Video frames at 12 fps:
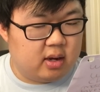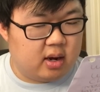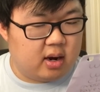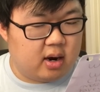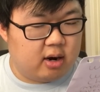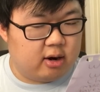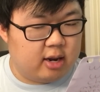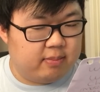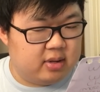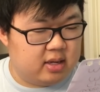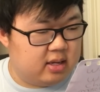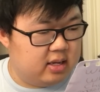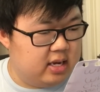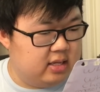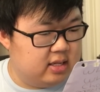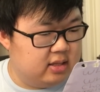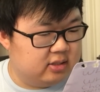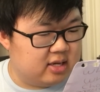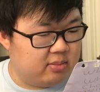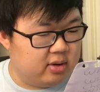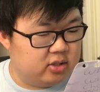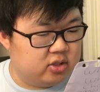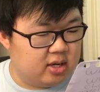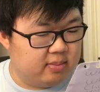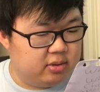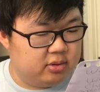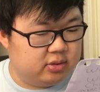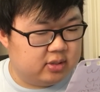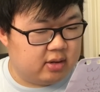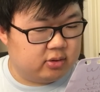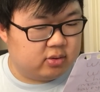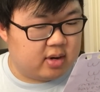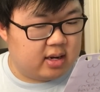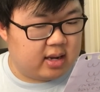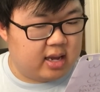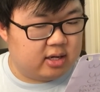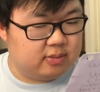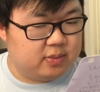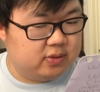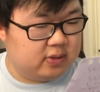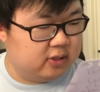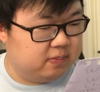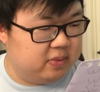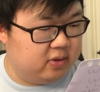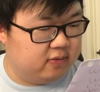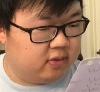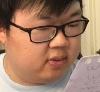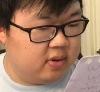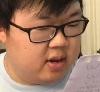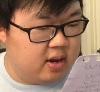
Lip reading: R.I.P. He did the Samurai Champloo soundtrack and his music is beautiful.